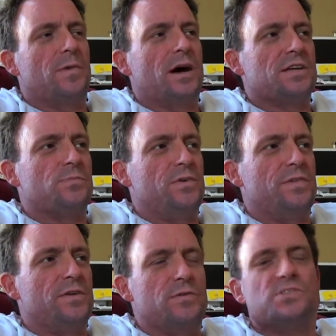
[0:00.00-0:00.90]
Uh, we've
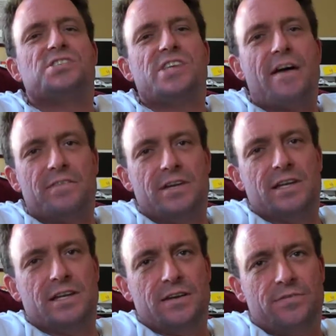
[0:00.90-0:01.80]
interviewed
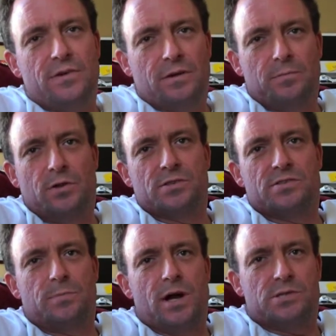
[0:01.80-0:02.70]
seventy different
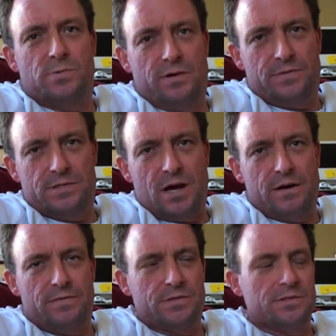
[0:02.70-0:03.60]
Pulitzer Prize winning
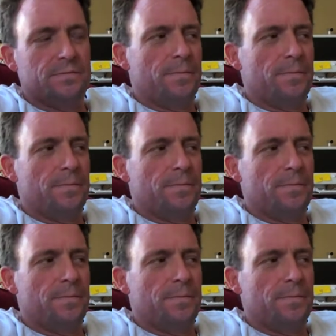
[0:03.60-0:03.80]
photographers.